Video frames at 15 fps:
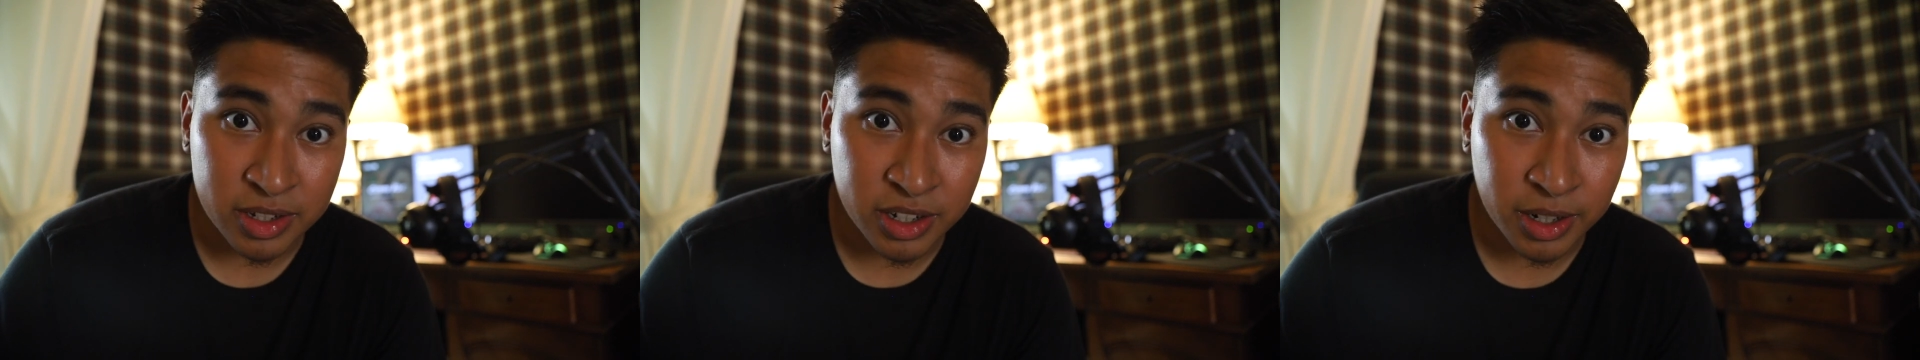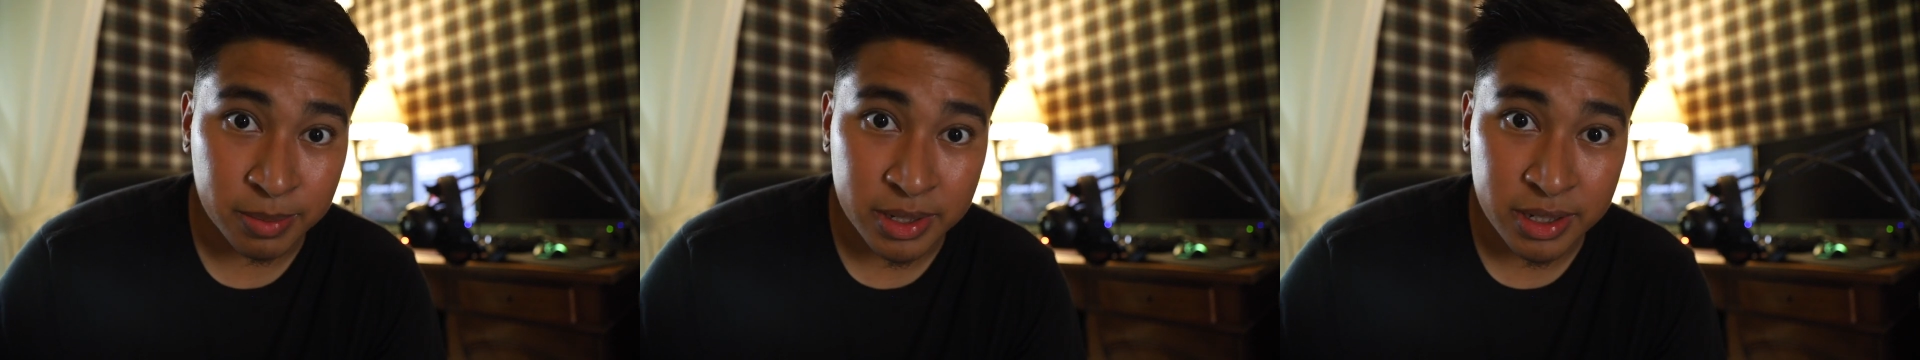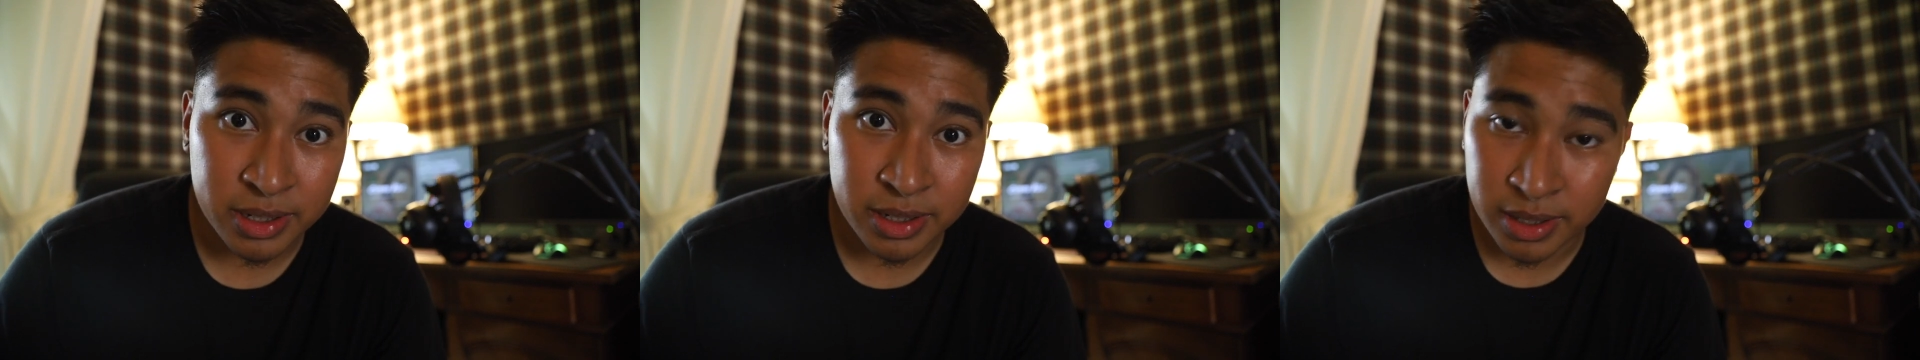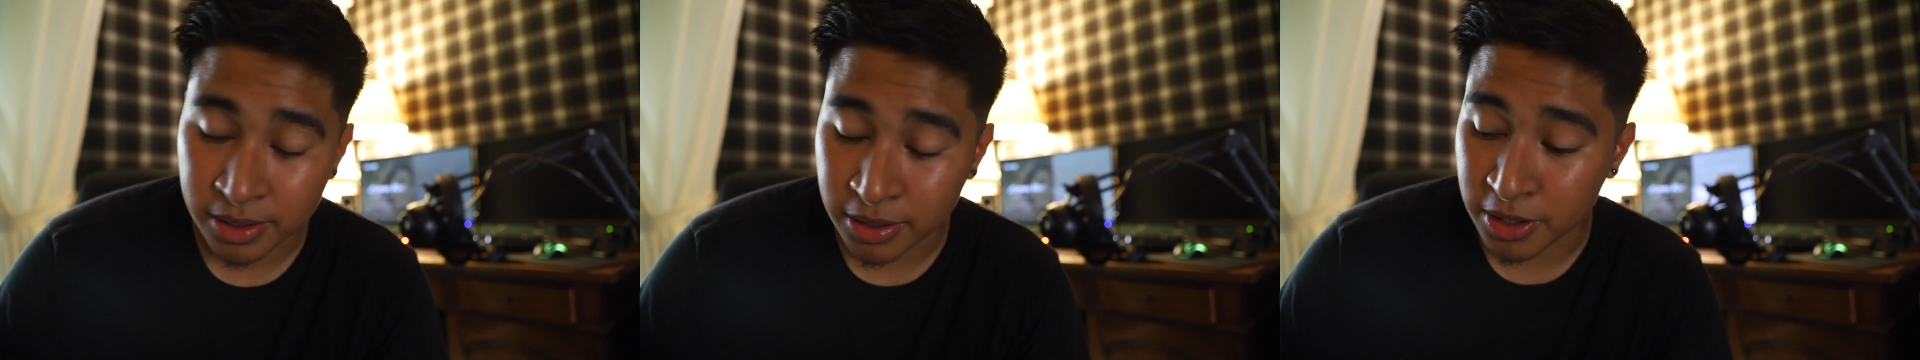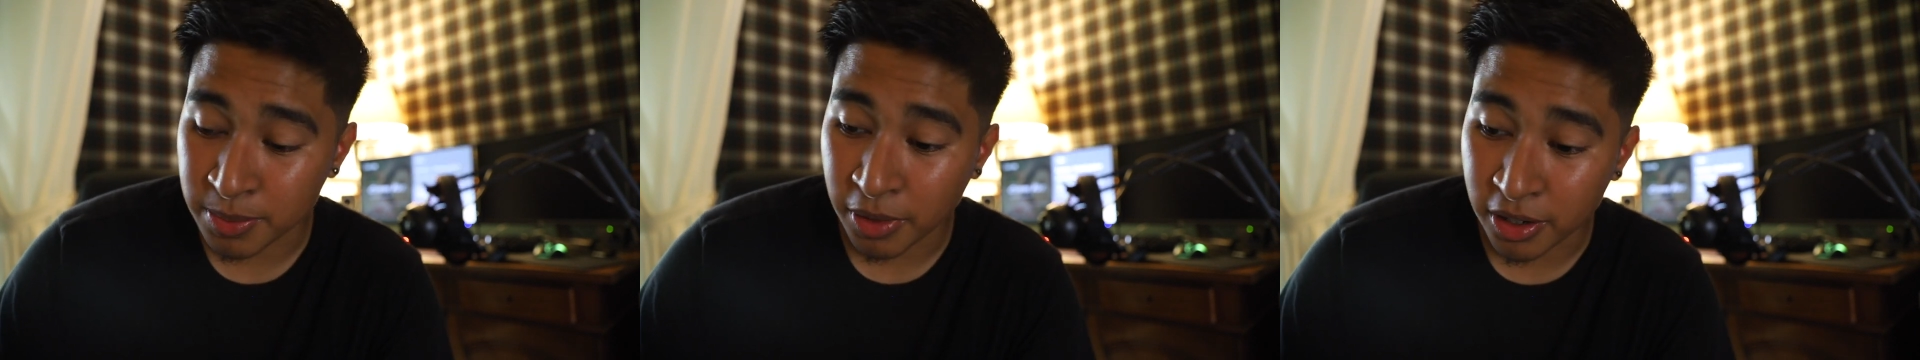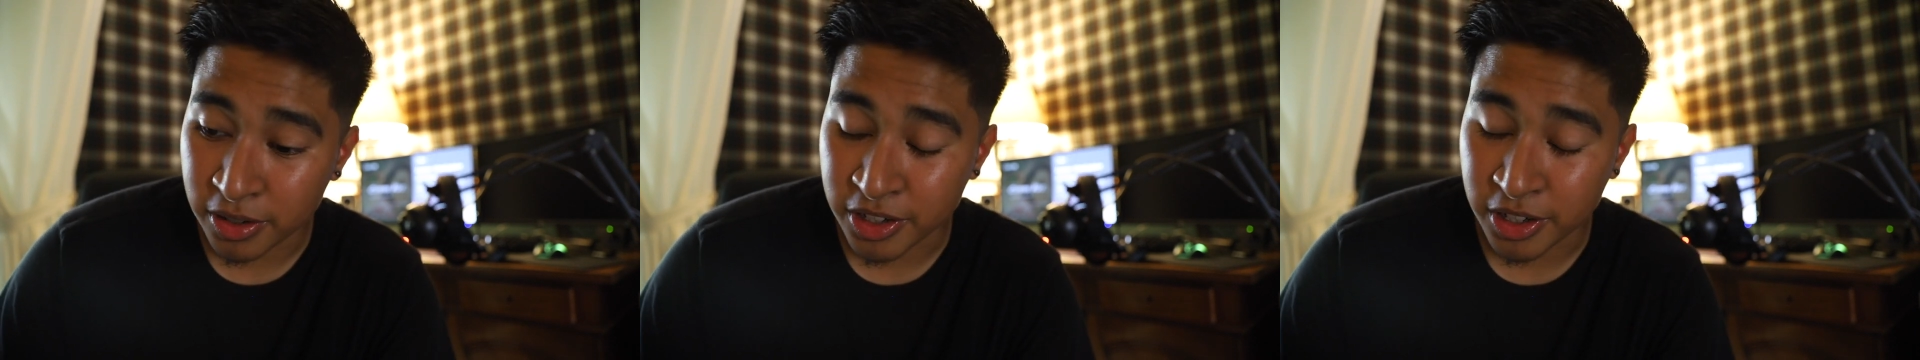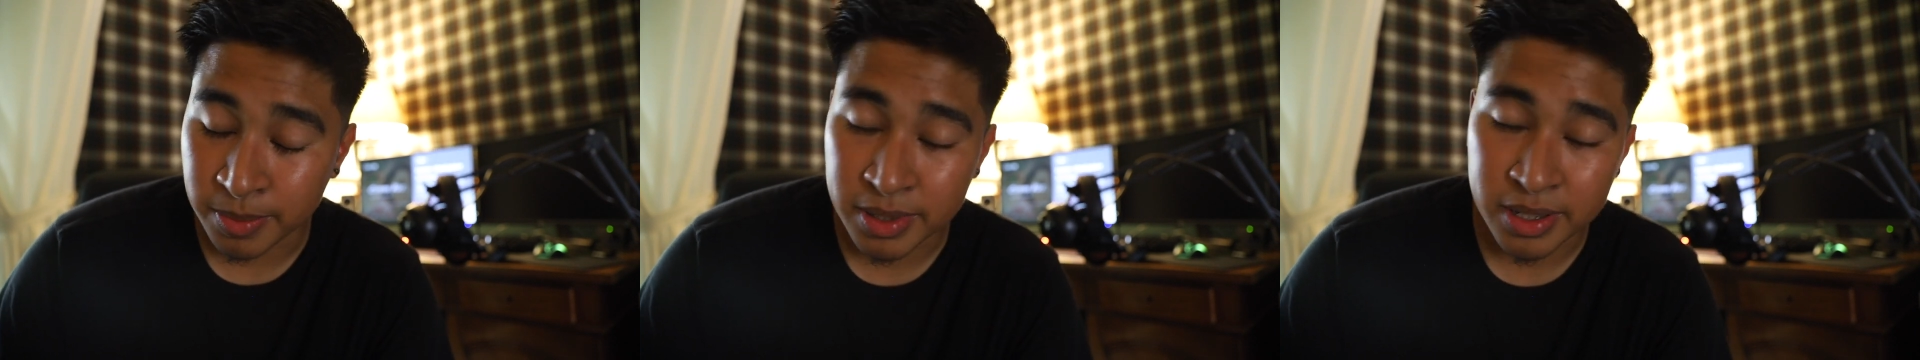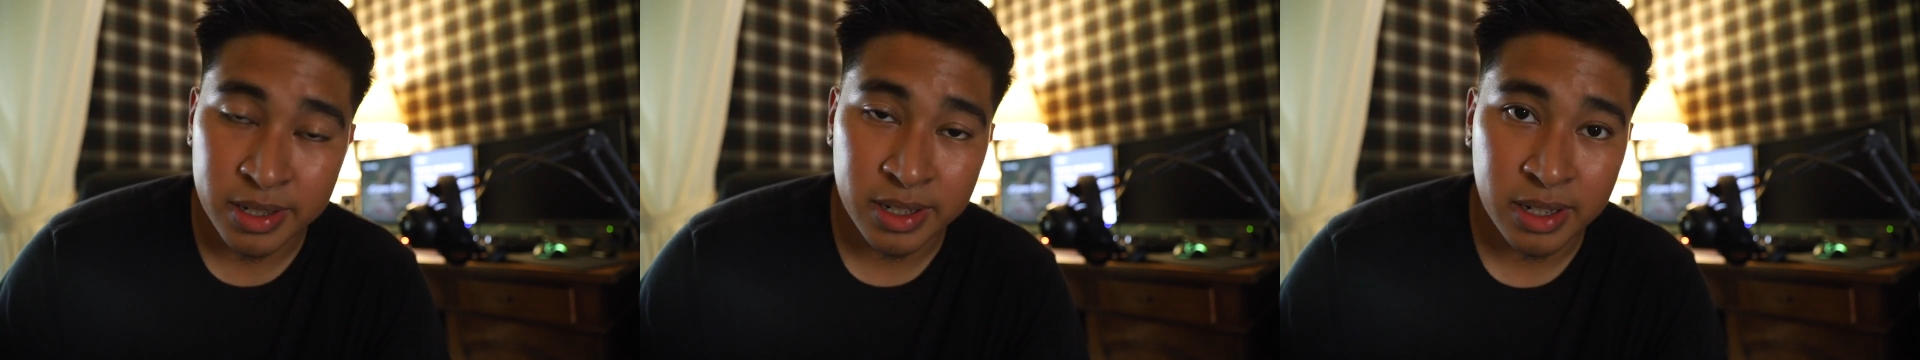jumps, those small
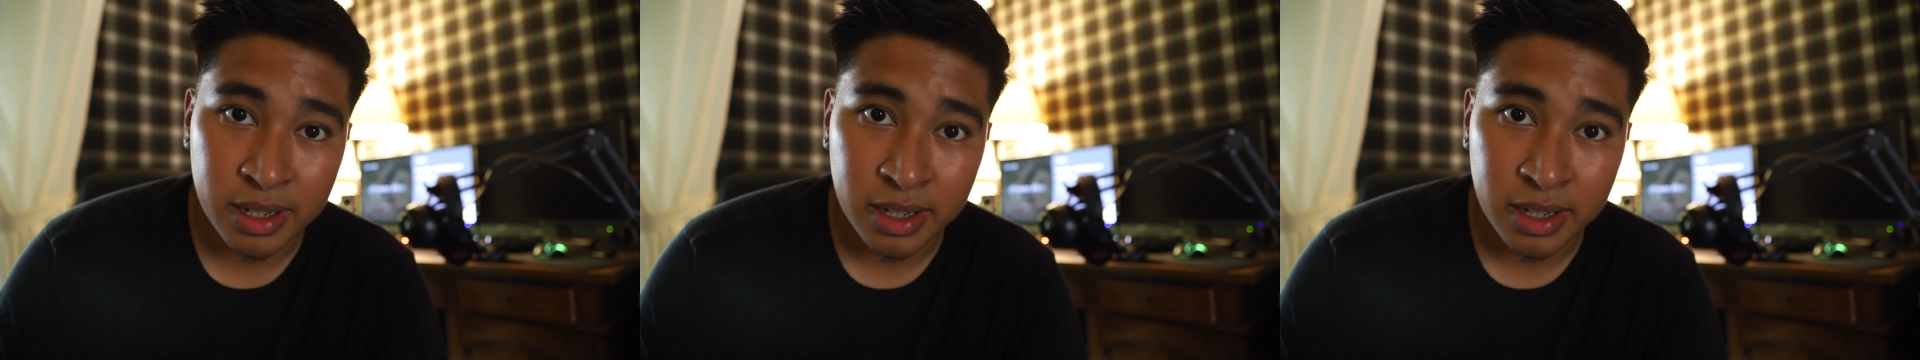jumps,